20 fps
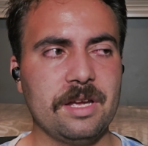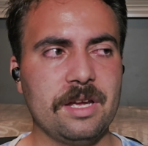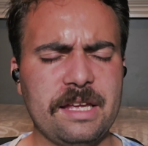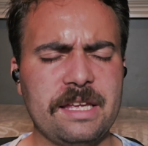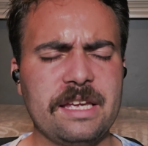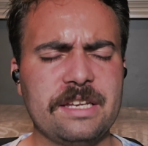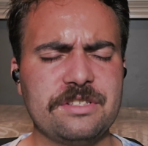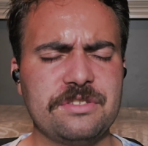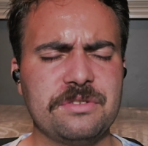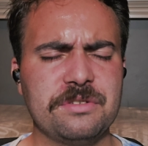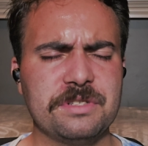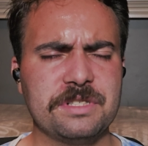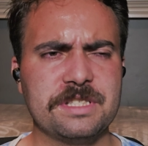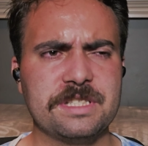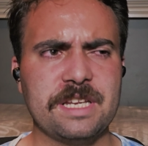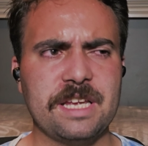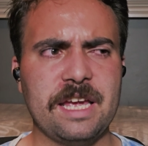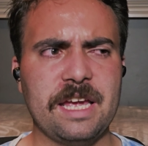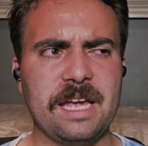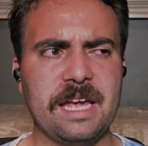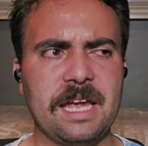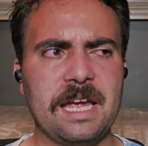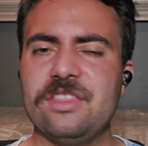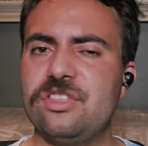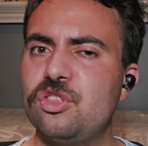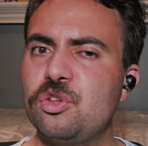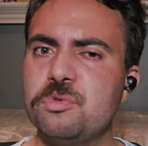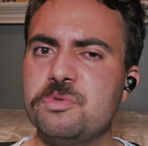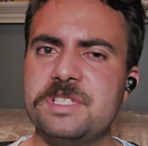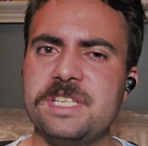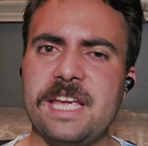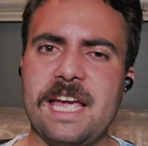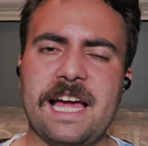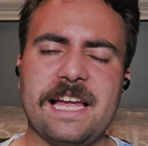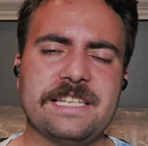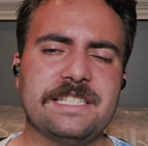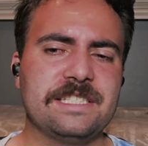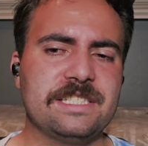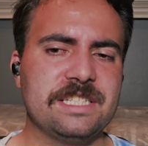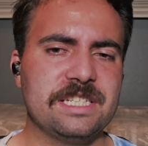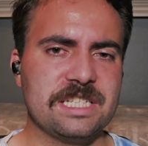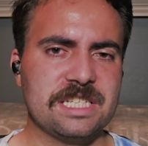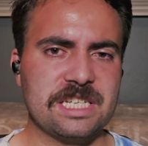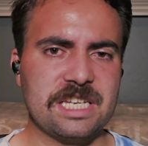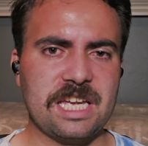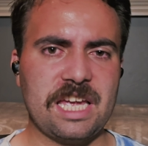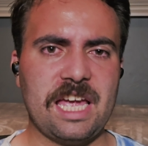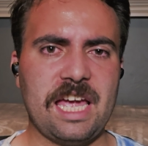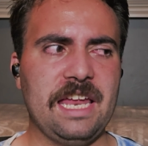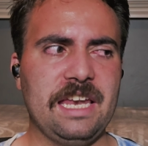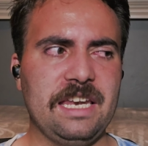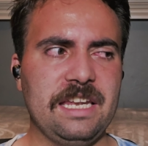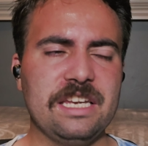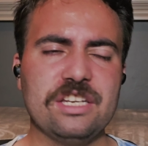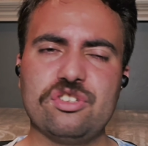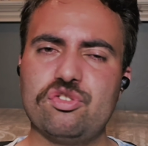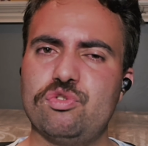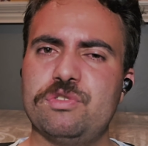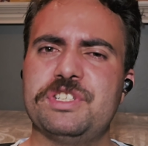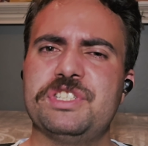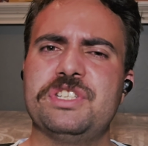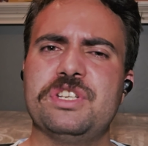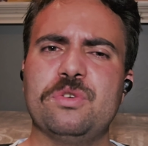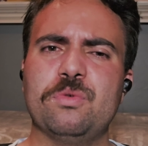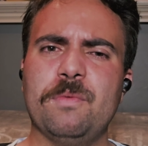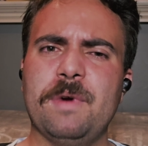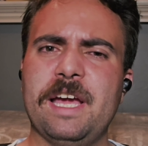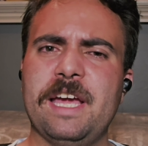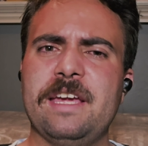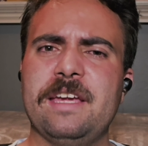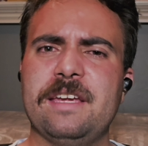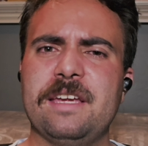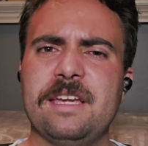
I guess you could say, enthusiastic and interested way.